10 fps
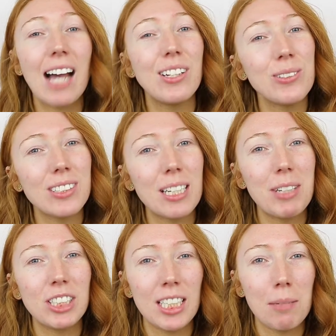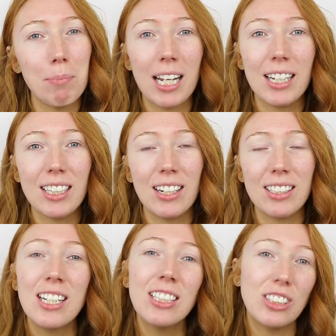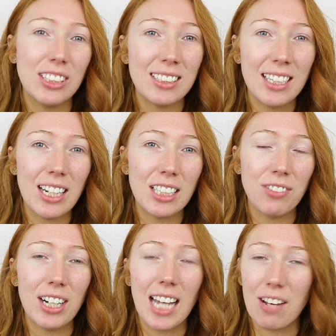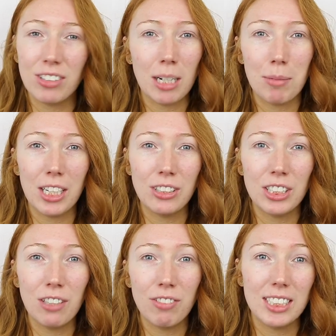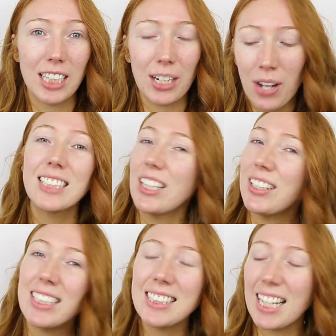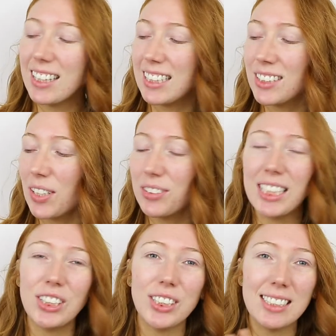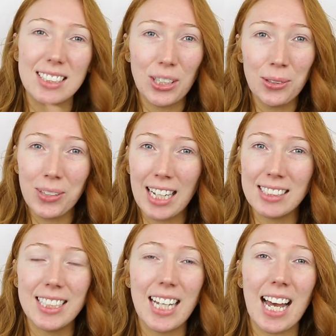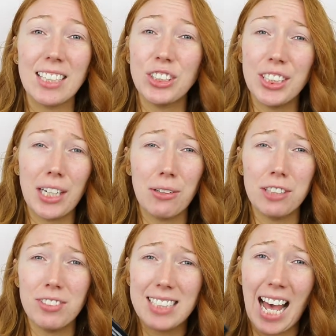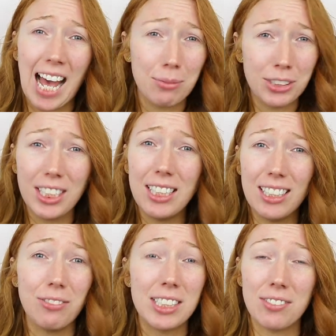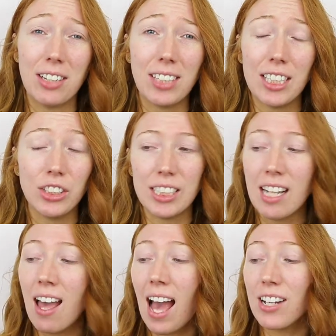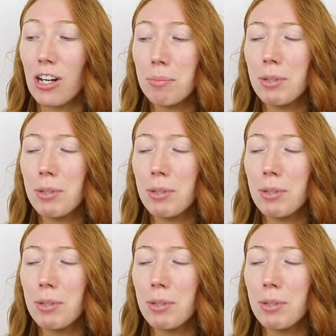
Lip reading: and also make sure to hit the bell icon just stay notified every time I upload a new video. So like I said, this foundation is a cult classic and Chanel lovers absolutely love this foundation, and I've